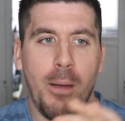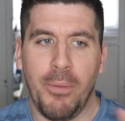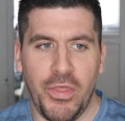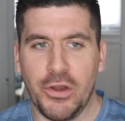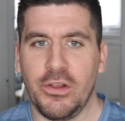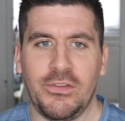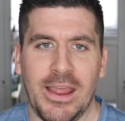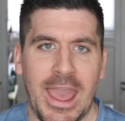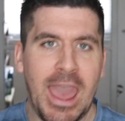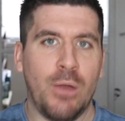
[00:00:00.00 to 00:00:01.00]
but they're just
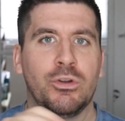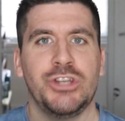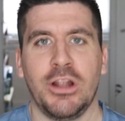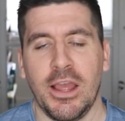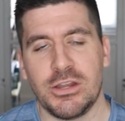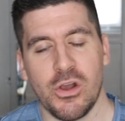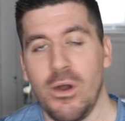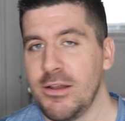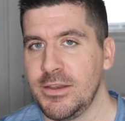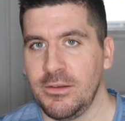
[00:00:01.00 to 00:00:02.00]
saying, hey, would you like to go
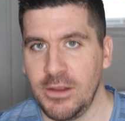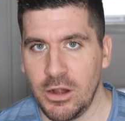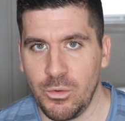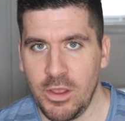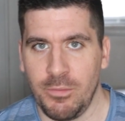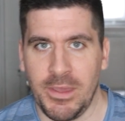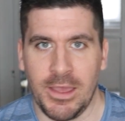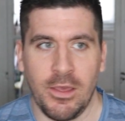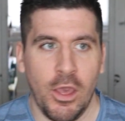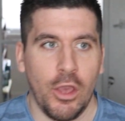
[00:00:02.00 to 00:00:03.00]
out to dinner with me?